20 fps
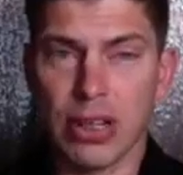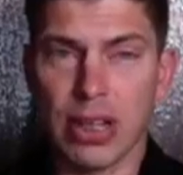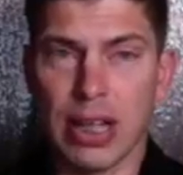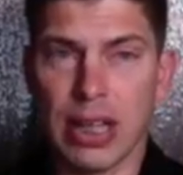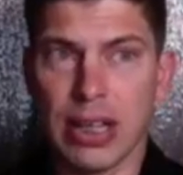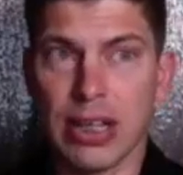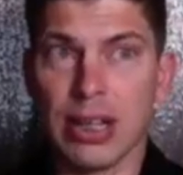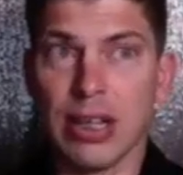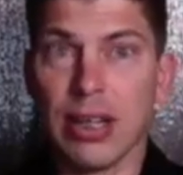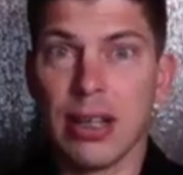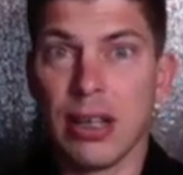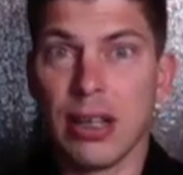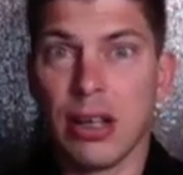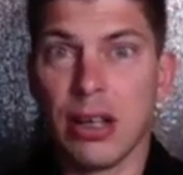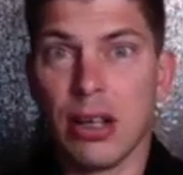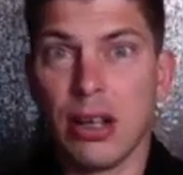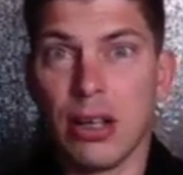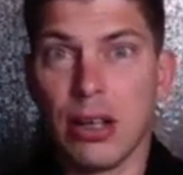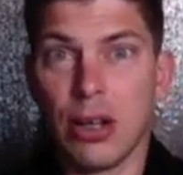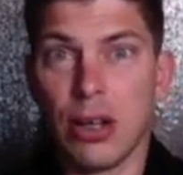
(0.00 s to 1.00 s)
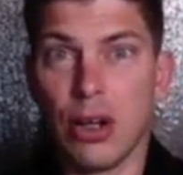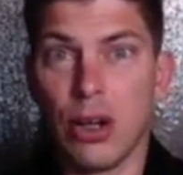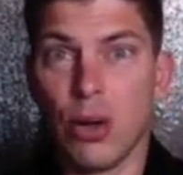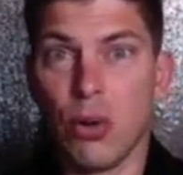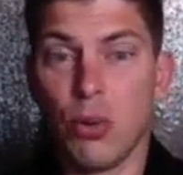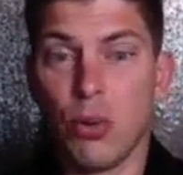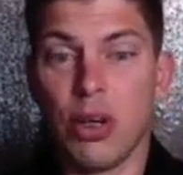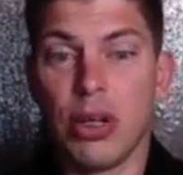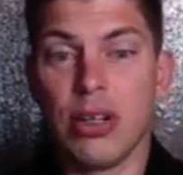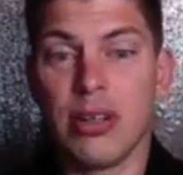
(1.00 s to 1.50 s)
like, you
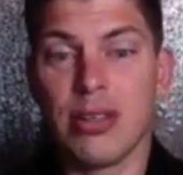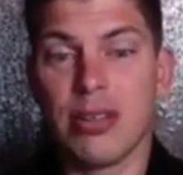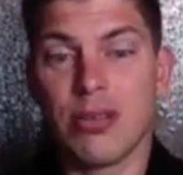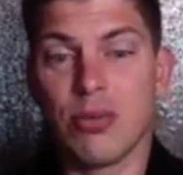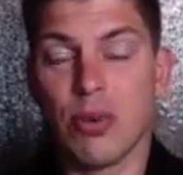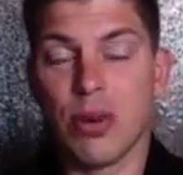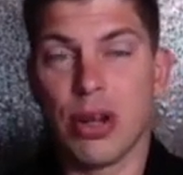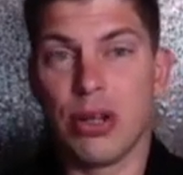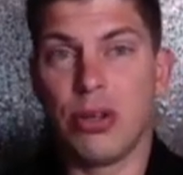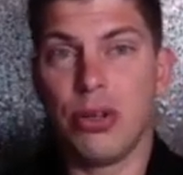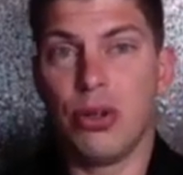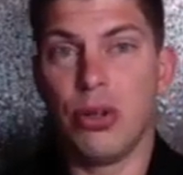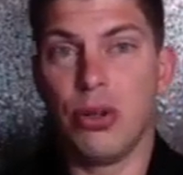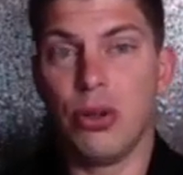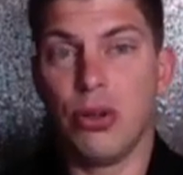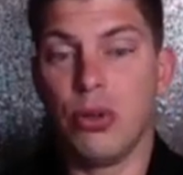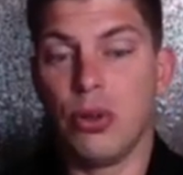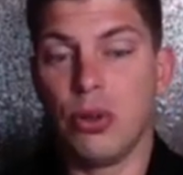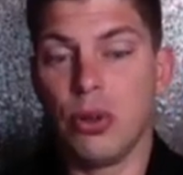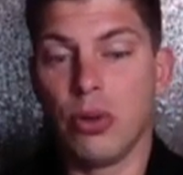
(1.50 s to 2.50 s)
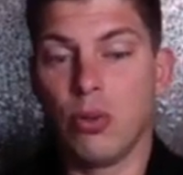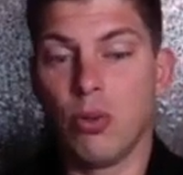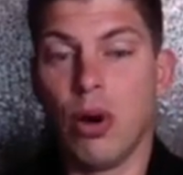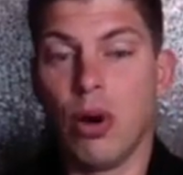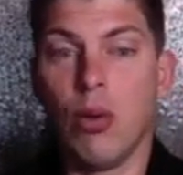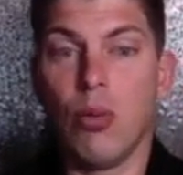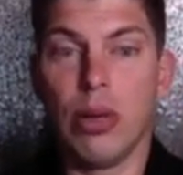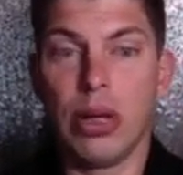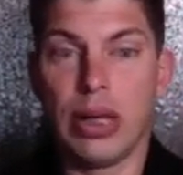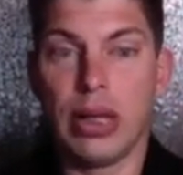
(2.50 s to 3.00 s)
know, we just want to do
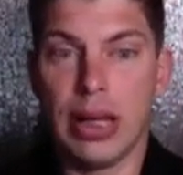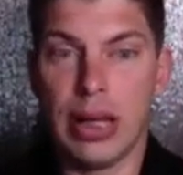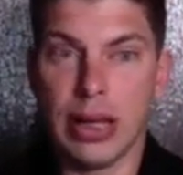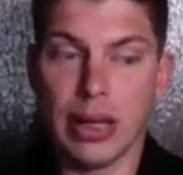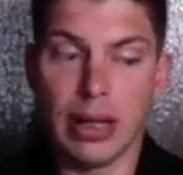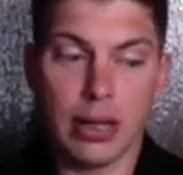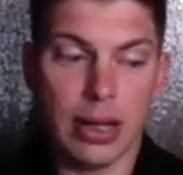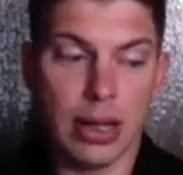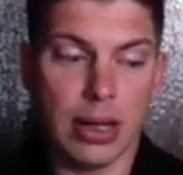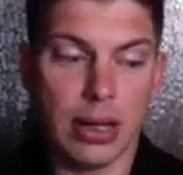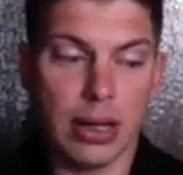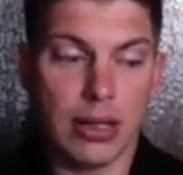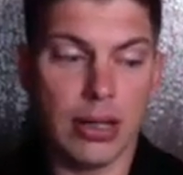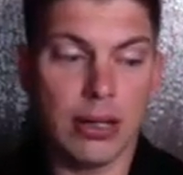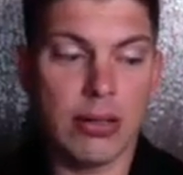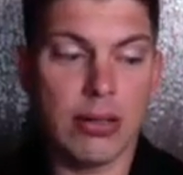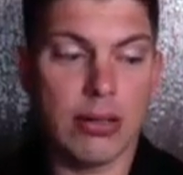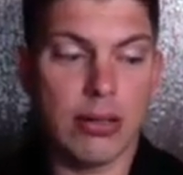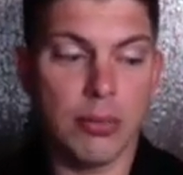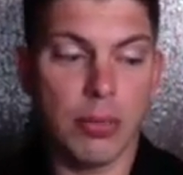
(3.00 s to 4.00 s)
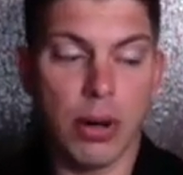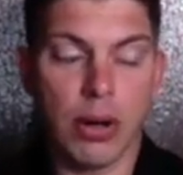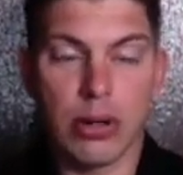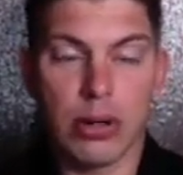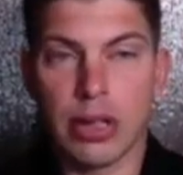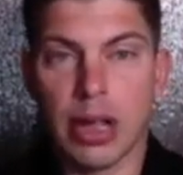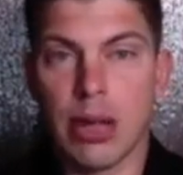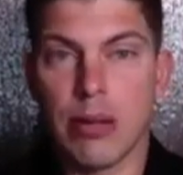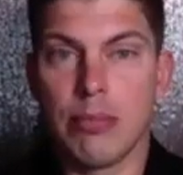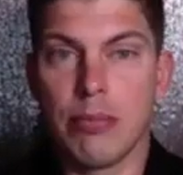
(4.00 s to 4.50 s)
what we can. Like, this is a
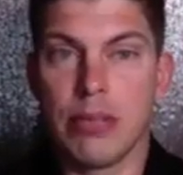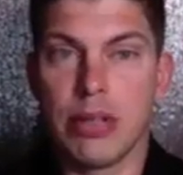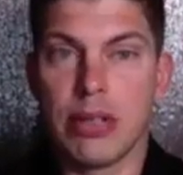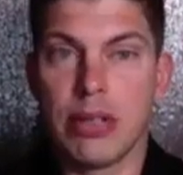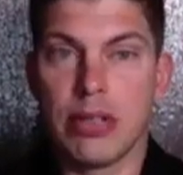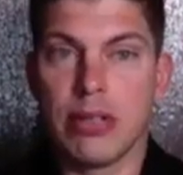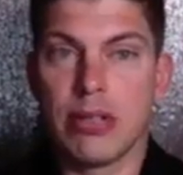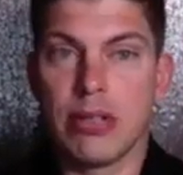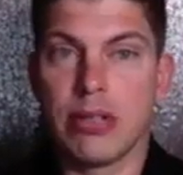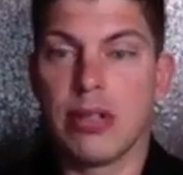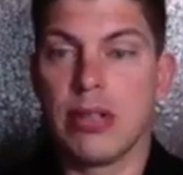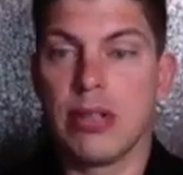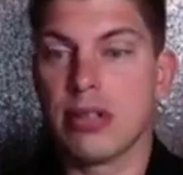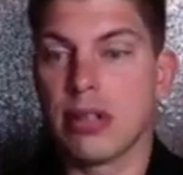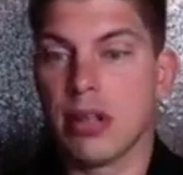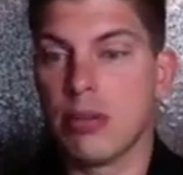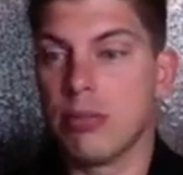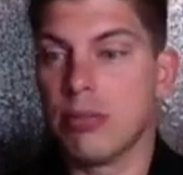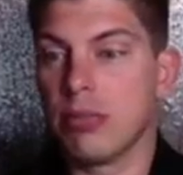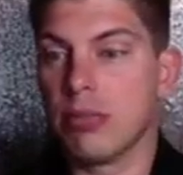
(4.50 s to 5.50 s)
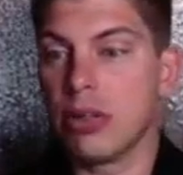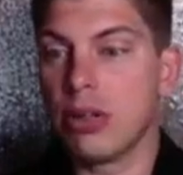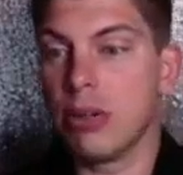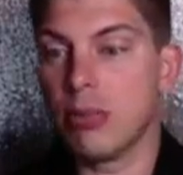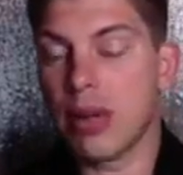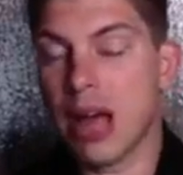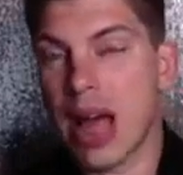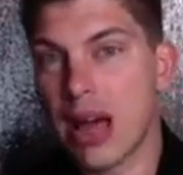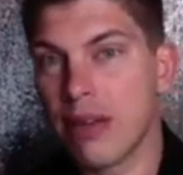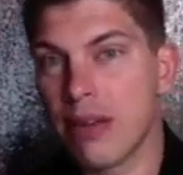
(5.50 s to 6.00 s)
part-time business, I'm
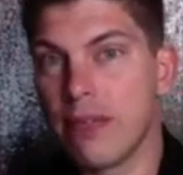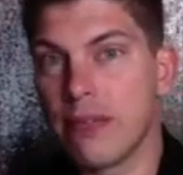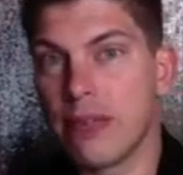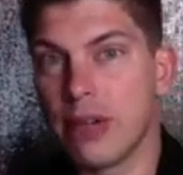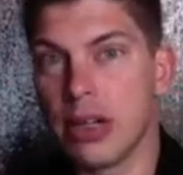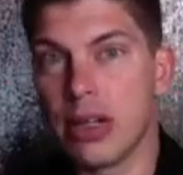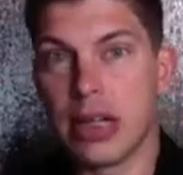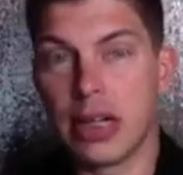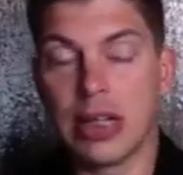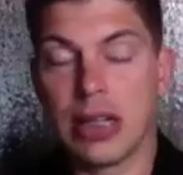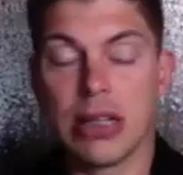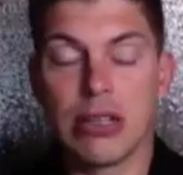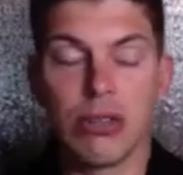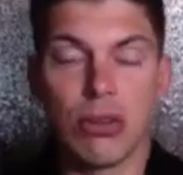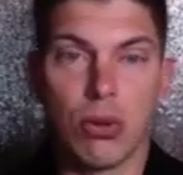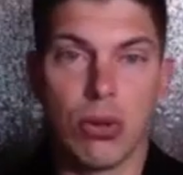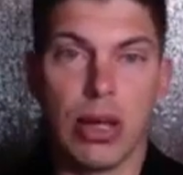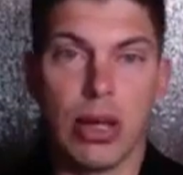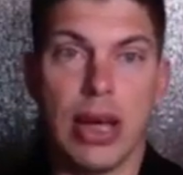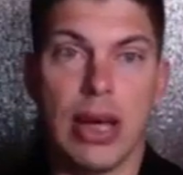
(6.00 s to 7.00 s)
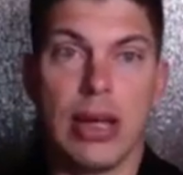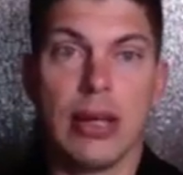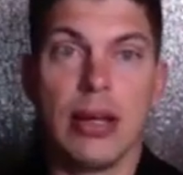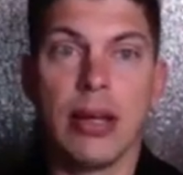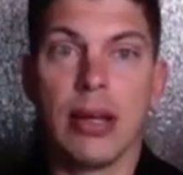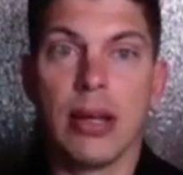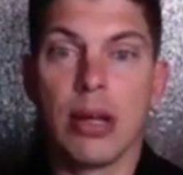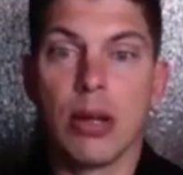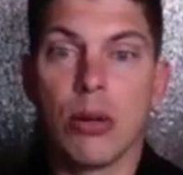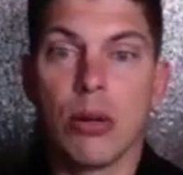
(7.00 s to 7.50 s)
having fun, and that's okay.
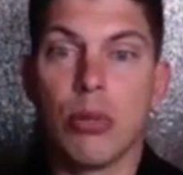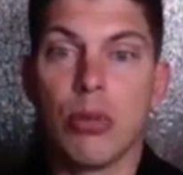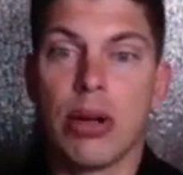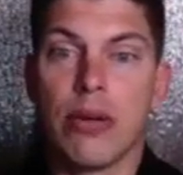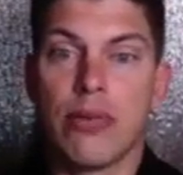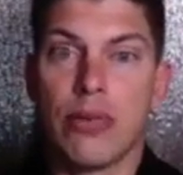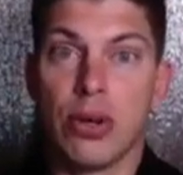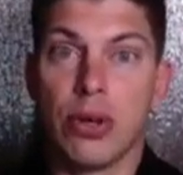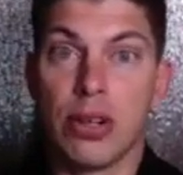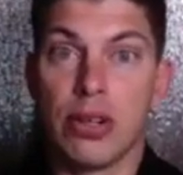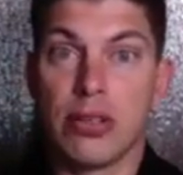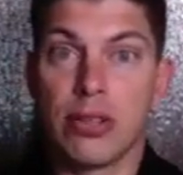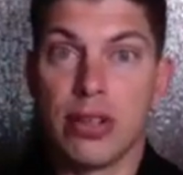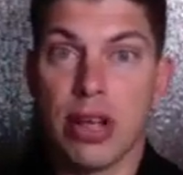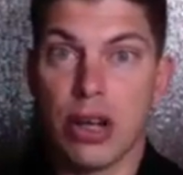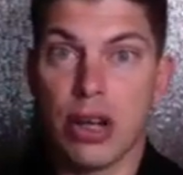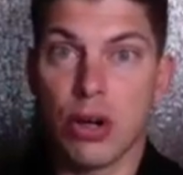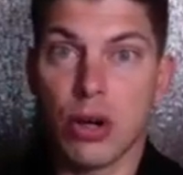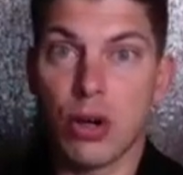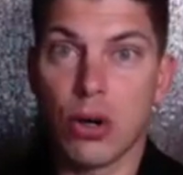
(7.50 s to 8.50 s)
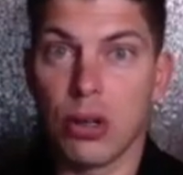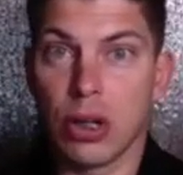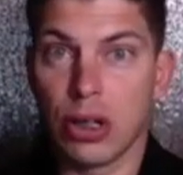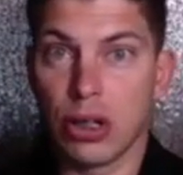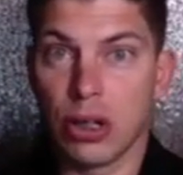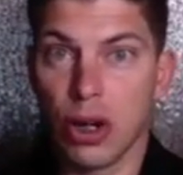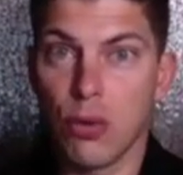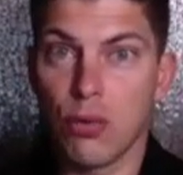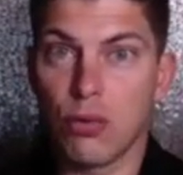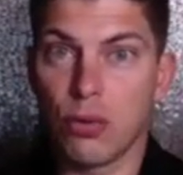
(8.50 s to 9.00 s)
But if you're going to set a goal and
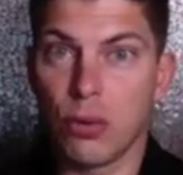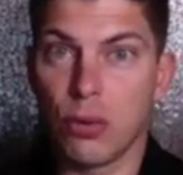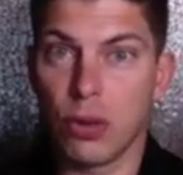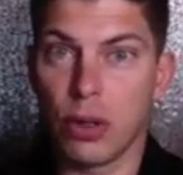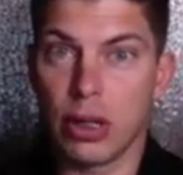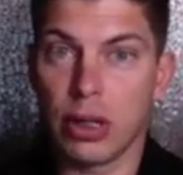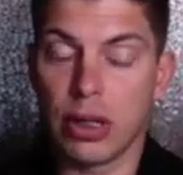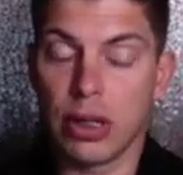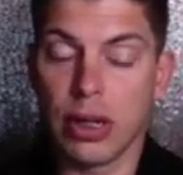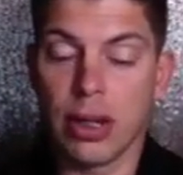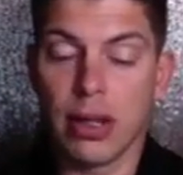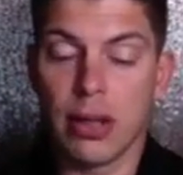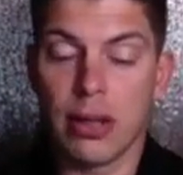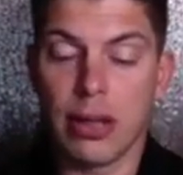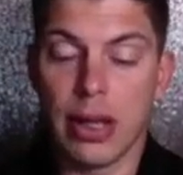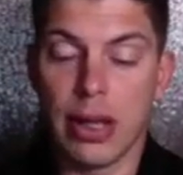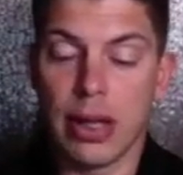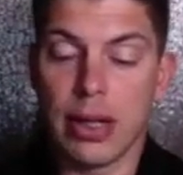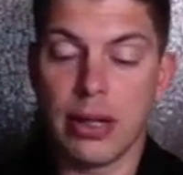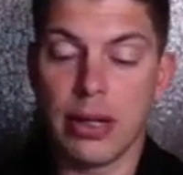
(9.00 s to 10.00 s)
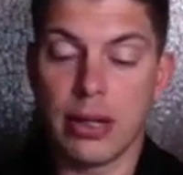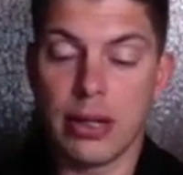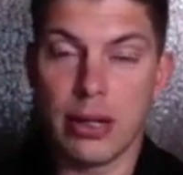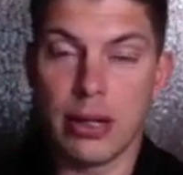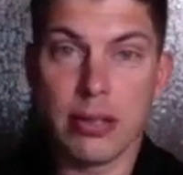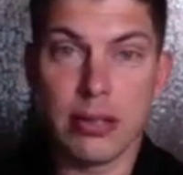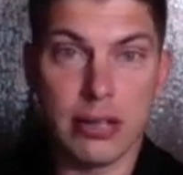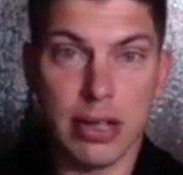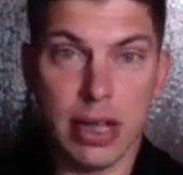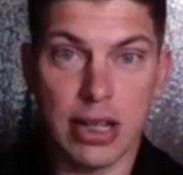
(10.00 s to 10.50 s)
go for it, then
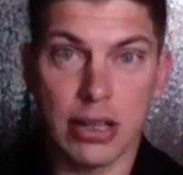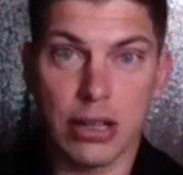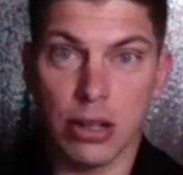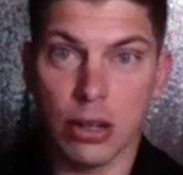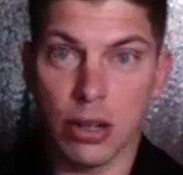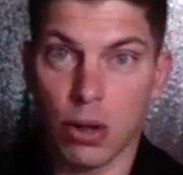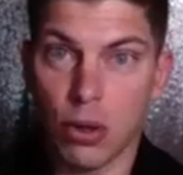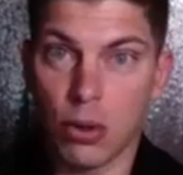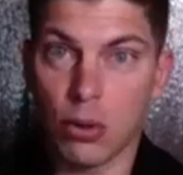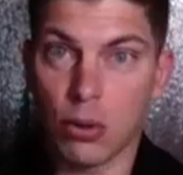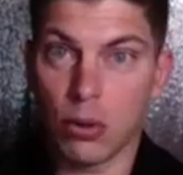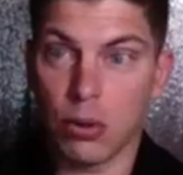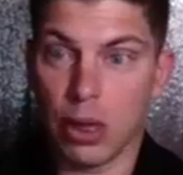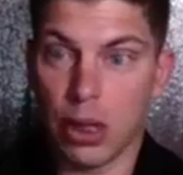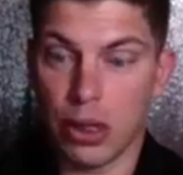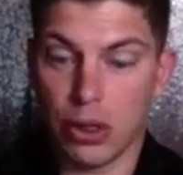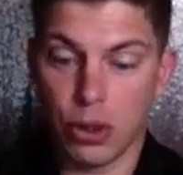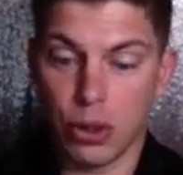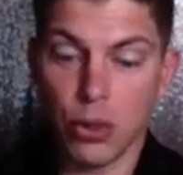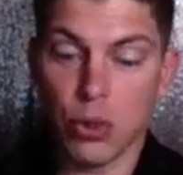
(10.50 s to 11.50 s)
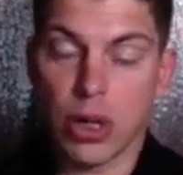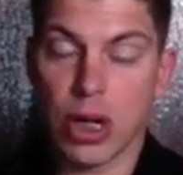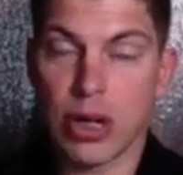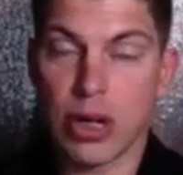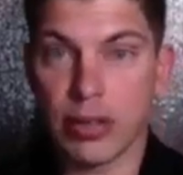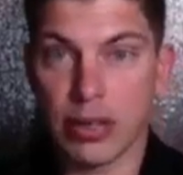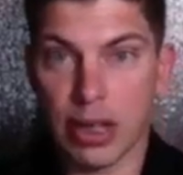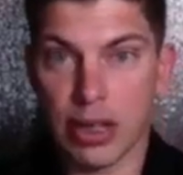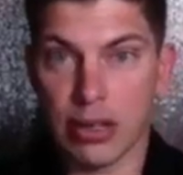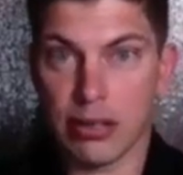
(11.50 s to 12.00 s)
set the goal and do whatever
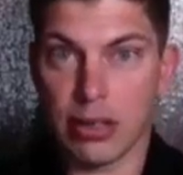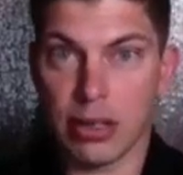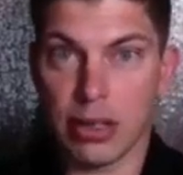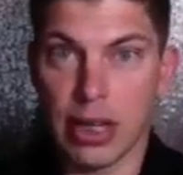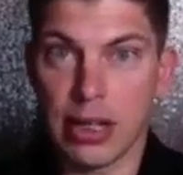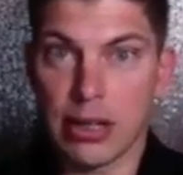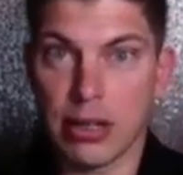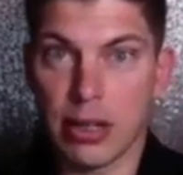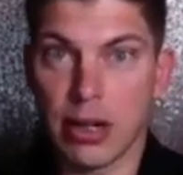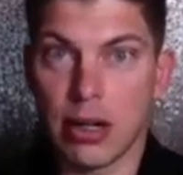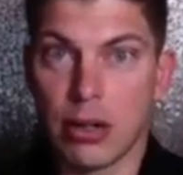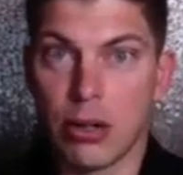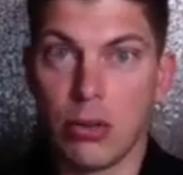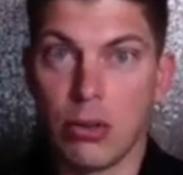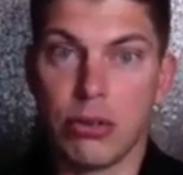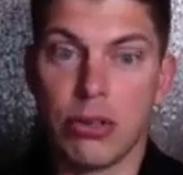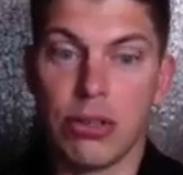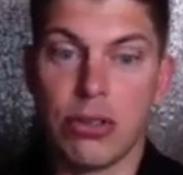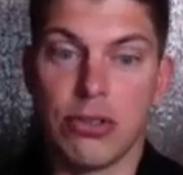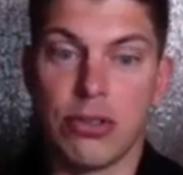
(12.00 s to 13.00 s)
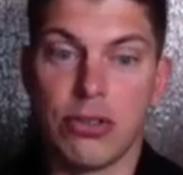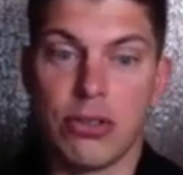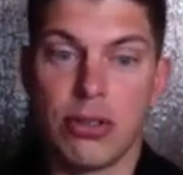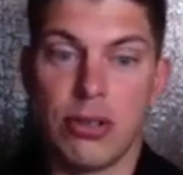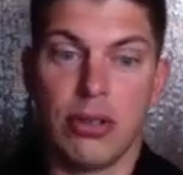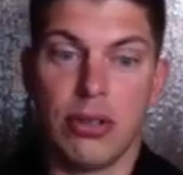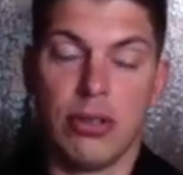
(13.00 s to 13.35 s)
it takes to get there. Don't just